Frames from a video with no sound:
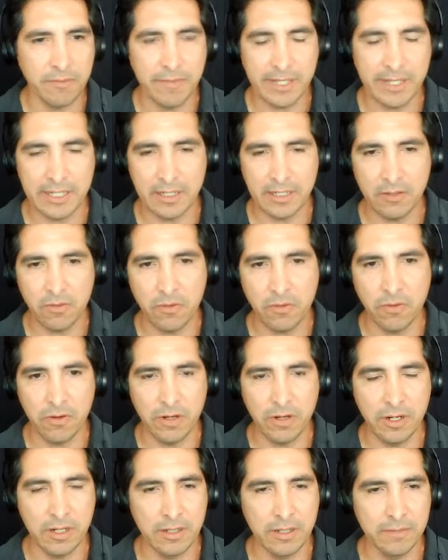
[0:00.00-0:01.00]
metal
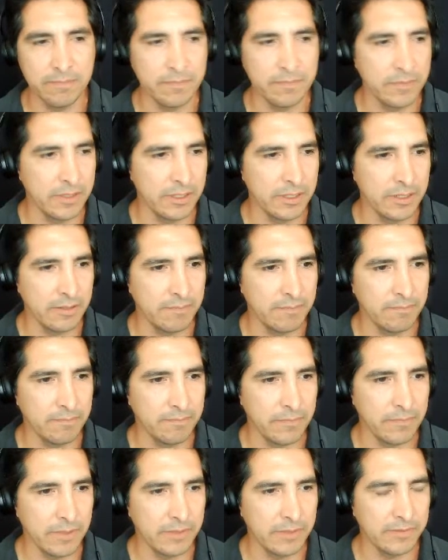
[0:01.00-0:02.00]
or
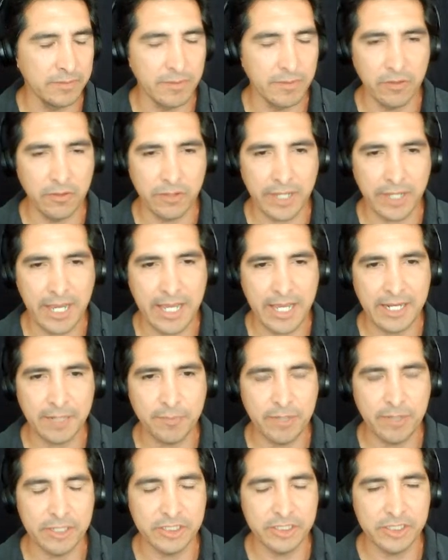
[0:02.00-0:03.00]
some of the organic
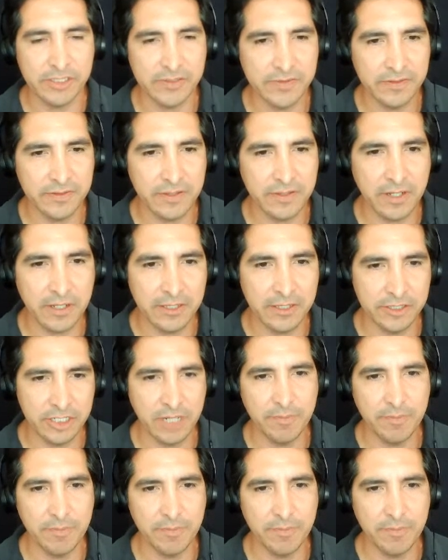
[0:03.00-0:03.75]
brushes on the djembe